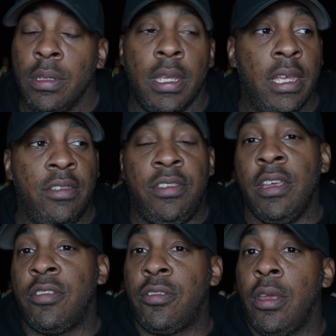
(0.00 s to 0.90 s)
Is
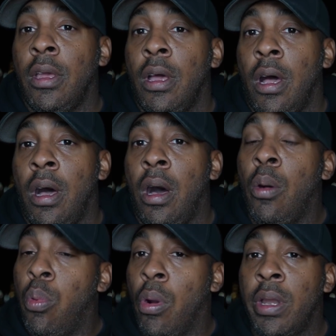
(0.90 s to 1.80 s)
this a
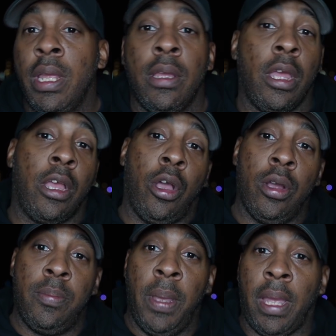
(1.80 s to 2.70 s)
warning? It
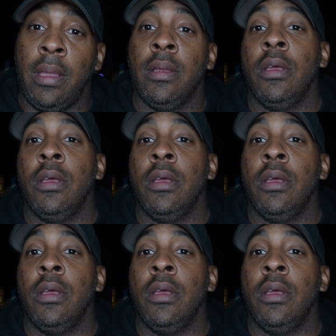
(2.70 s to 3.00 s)
could be.